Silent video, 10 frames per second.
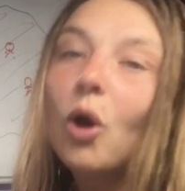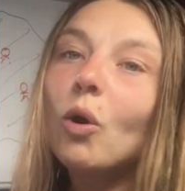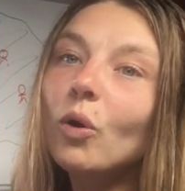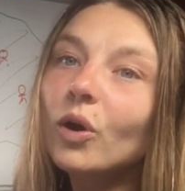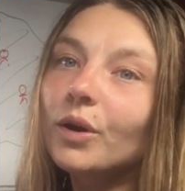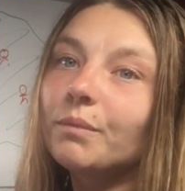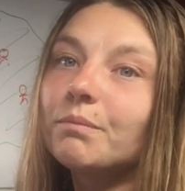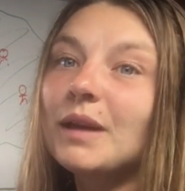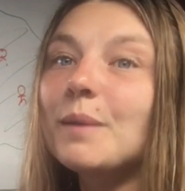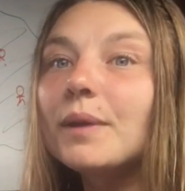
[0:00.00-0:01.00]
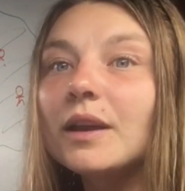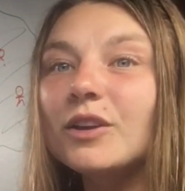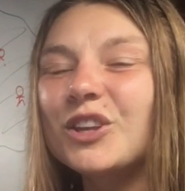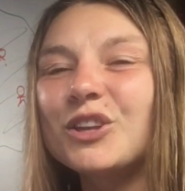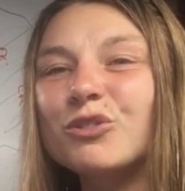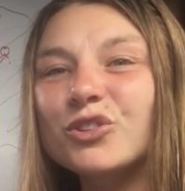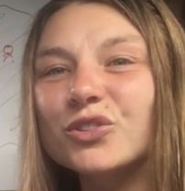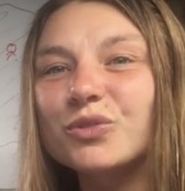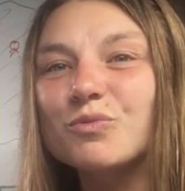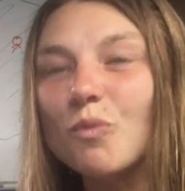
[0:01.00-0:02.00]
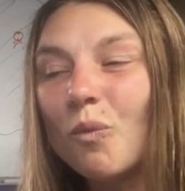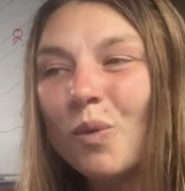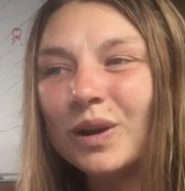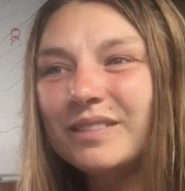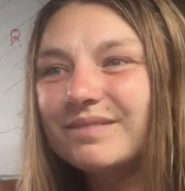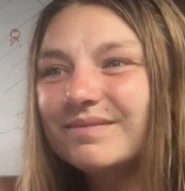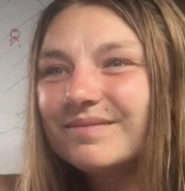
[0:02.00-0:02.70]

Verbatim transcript: or maybe you just want